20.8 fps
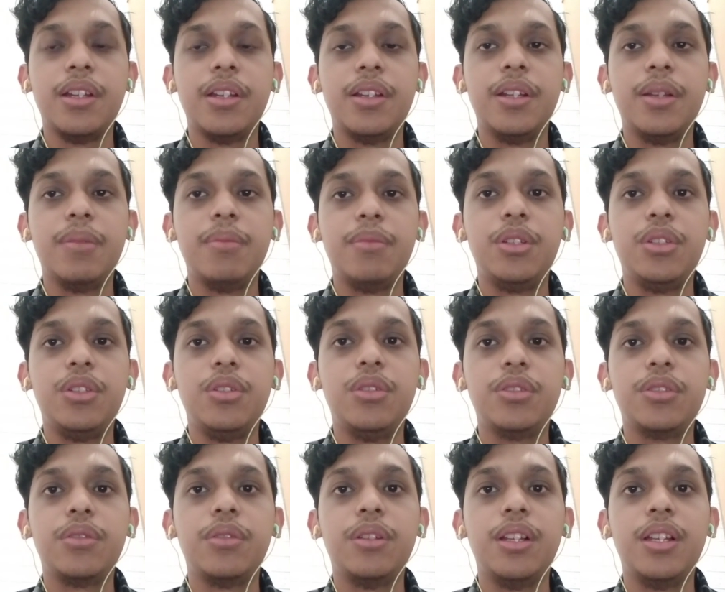namely
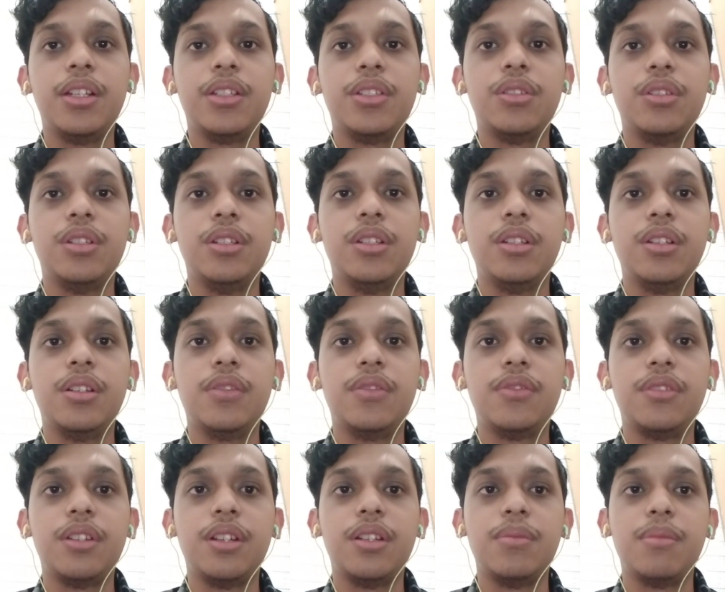those related to the
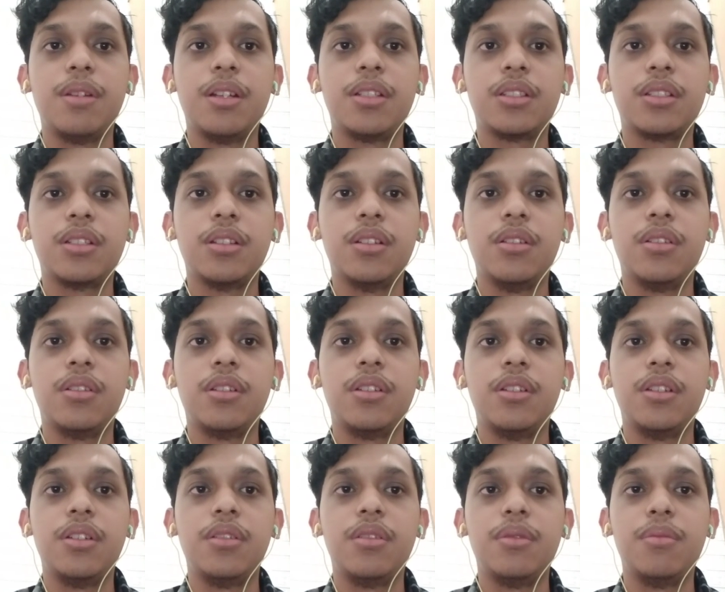nerve and muscle or
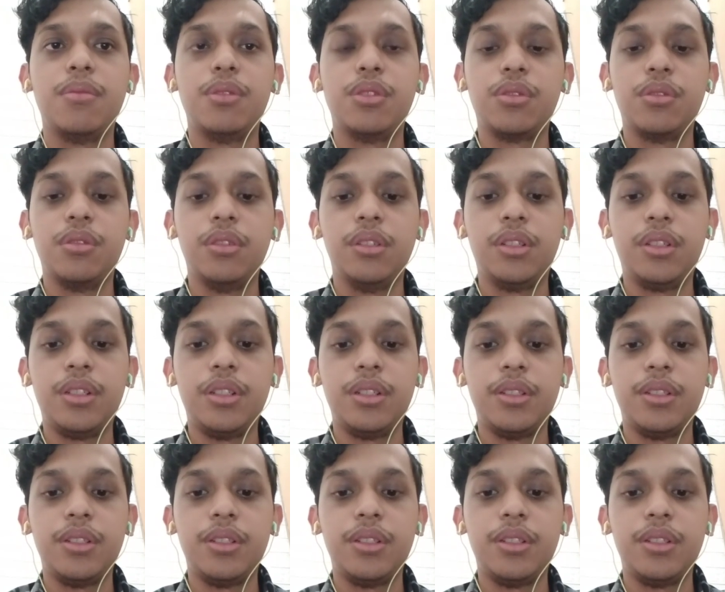neuromuscular.